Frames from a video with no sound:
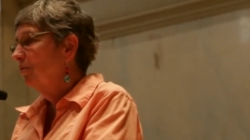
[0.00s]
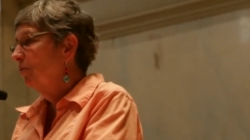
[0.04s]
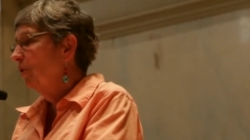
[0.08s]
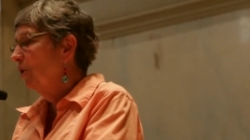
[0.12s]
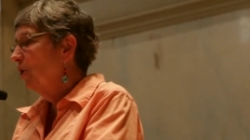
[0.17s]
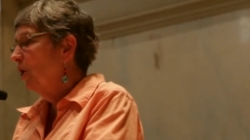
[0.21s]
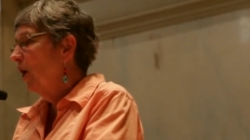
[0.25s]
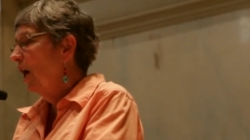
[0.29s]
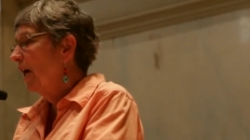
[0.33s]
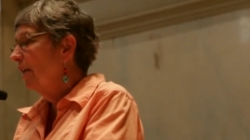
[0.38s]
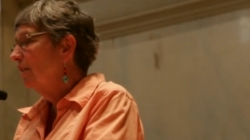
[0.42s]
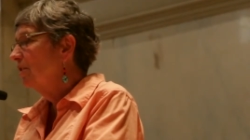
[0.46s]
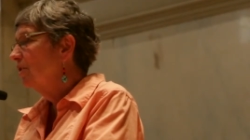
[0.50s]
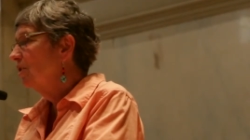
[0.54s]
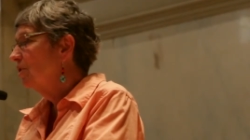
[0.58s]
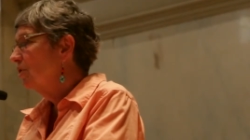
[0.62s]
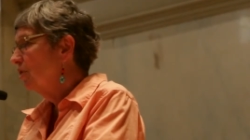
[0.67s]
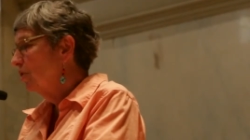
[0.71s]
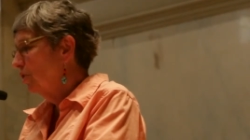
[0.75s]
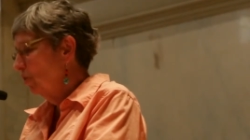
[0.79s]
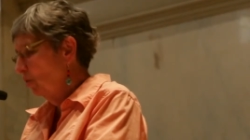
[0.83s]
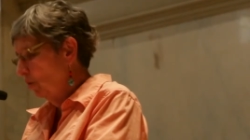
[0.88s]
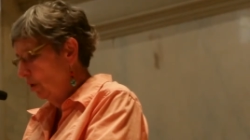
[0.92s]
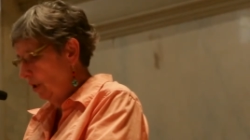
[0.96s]
We're not
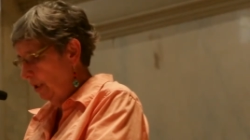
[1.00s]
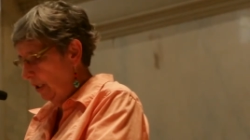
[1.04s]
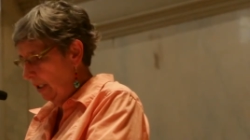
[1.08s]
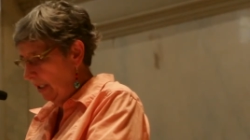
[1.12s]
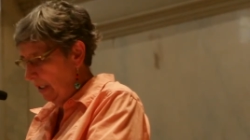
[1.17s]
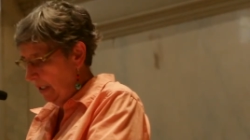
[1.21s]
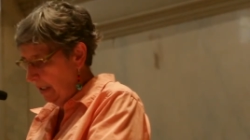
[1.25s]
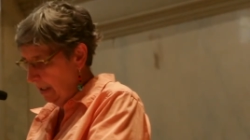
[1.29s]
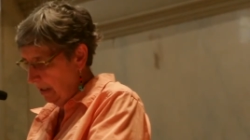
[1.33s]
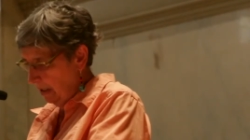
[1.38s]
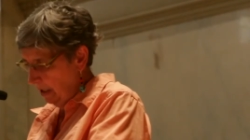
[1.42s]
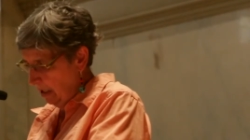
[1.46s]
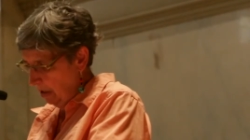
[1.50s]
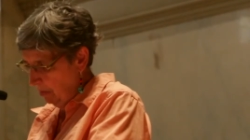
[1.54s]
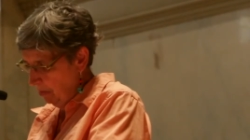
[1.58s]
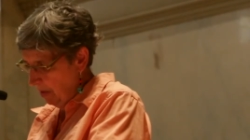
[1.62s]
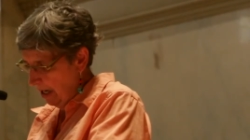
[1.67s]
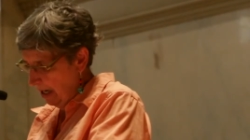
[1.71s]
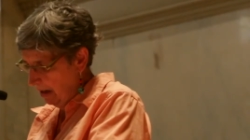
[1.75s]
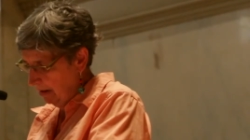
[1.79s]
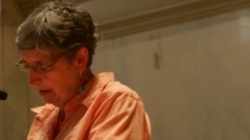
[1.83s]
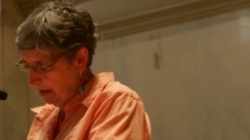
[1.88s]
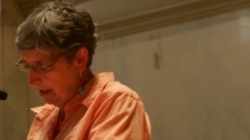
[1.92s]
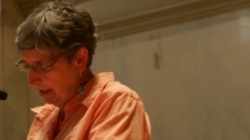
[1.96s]
distorted
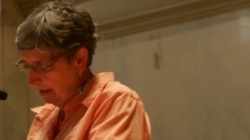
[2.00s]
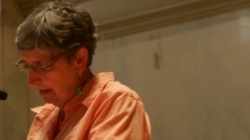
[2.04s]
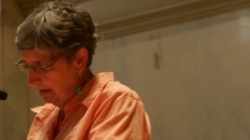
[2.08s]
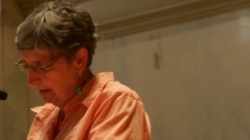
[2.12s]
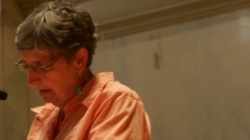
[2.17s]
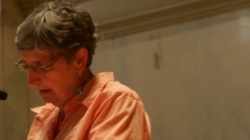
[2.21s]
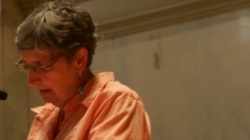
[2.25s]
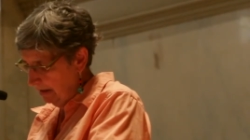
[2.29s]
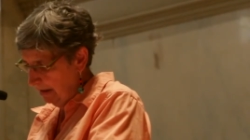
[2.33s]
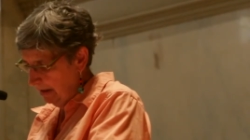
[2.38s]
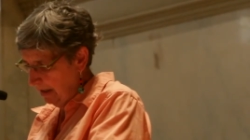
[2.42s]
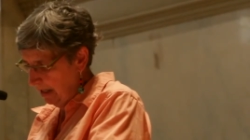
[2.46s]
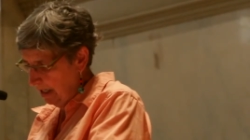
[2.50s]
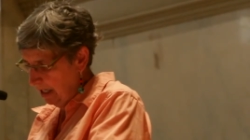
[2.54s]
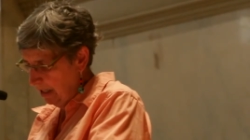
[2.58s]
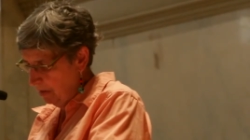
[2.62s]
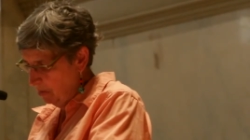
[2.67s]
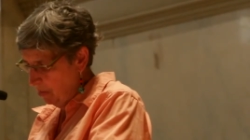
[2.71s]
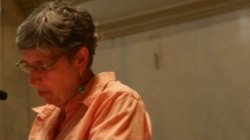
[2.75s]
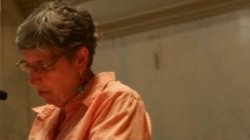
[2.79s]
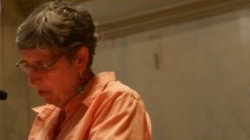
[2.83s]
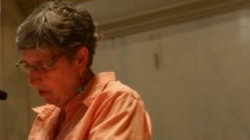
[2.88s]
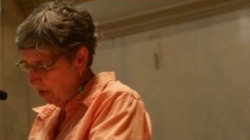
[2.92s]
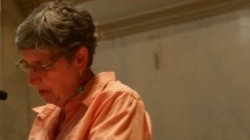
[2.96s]
about it
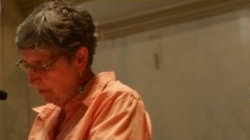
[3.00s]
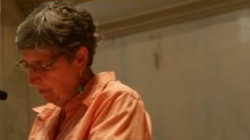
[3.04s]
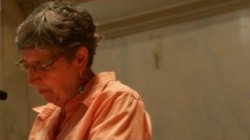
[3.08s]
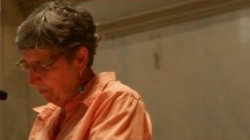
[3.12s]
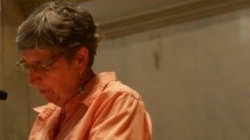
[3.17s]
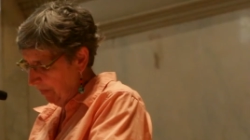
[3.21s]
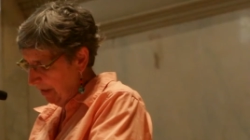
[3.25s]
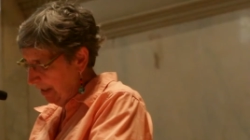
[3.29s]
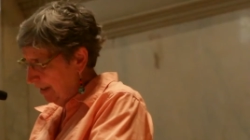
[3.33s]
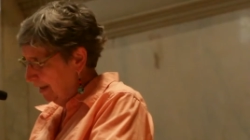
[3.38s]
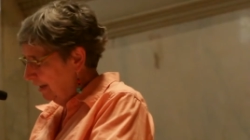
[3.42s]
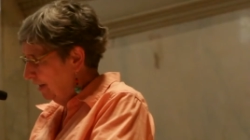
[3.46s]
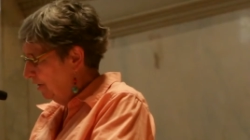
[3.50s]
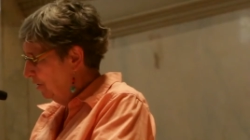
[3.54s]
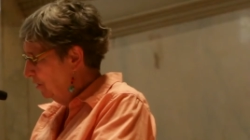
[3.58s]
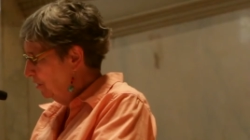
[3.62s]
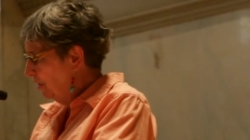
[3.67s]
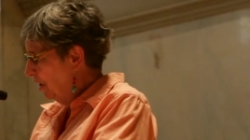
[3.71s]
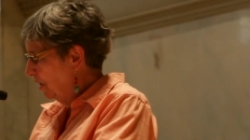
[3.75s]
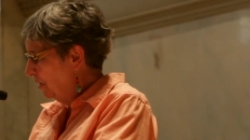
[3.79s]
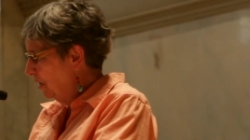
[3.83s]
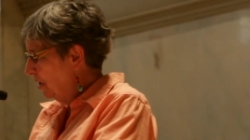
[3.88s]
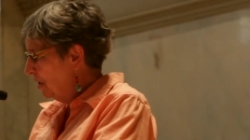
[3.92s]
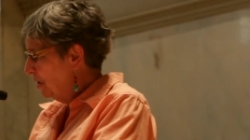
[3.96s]
anymore.
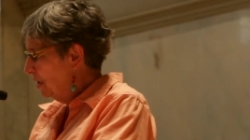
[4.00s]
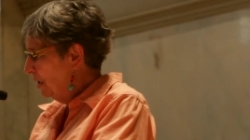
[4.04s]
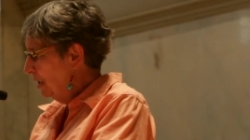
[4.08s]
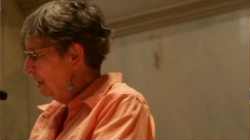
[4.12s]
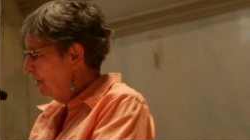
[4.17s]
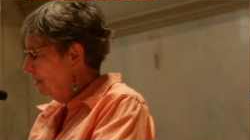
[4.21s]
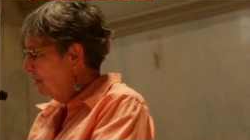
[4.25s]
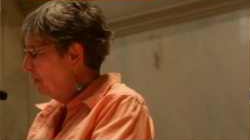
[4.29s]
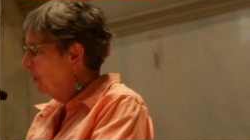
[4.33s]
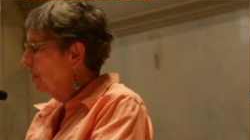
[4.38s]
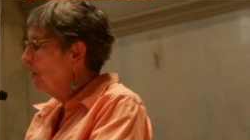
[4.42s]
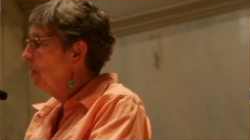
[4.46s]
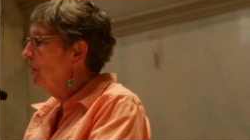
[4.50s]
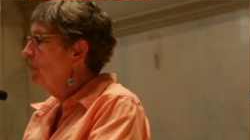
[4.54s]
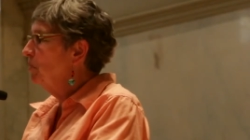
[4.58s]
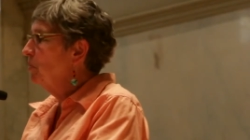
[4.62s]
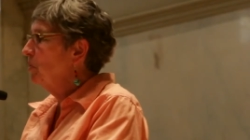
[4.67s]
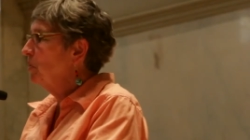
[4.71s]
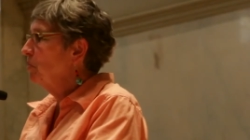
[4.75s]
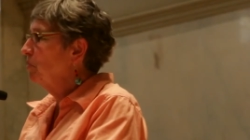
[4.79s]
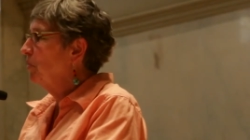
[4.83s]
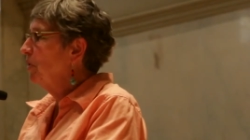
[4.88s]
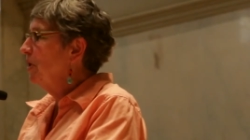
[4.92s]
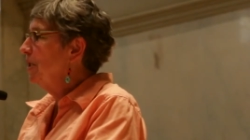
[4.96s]
You noticed in
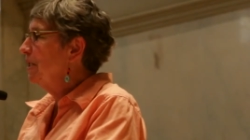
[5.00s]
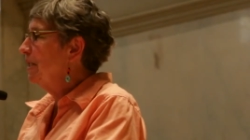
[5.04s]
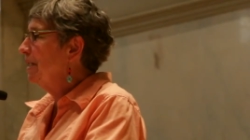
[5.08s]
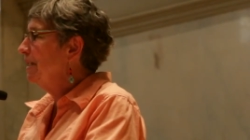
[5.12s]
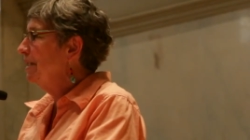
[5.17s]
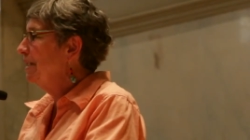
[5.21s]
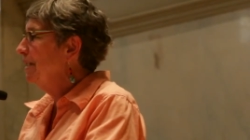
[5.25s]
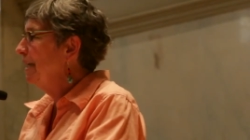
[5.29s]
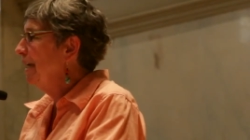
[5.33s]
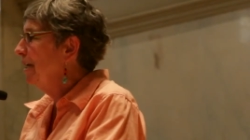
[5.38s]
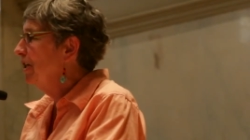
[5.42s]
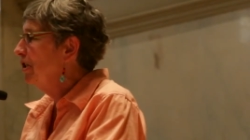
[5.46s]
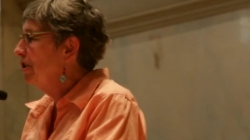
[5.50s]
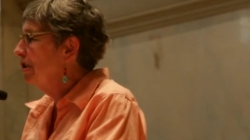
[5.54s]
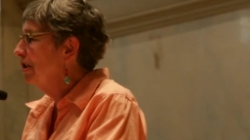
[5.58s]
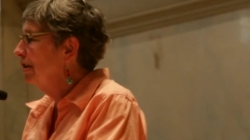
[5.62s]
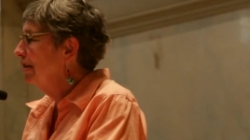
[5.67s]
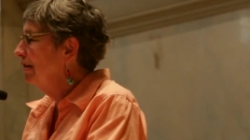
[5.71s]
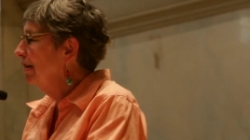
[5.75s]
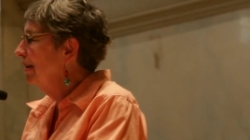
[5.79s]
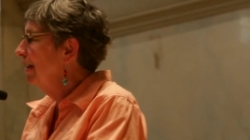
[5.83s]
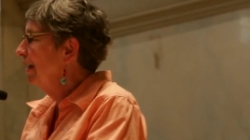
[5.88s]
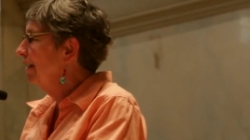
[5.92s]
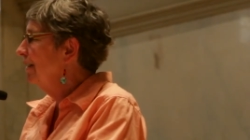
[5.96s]
Tom's
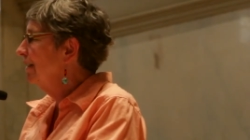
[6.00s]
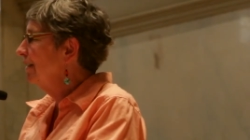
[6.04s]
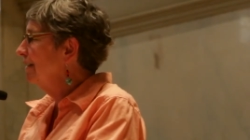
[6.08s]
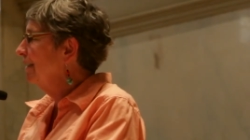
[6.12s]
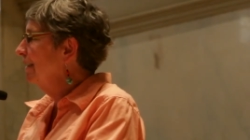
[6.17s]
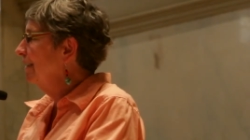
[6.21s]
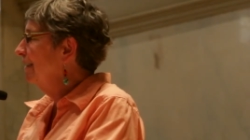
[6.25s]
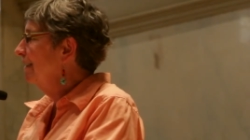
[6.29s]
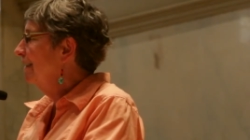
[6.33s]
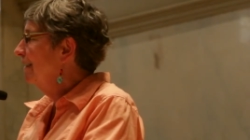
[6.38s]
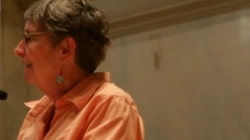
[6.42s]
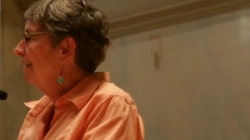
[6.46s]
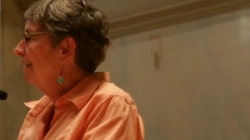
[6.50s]
presentation that uh,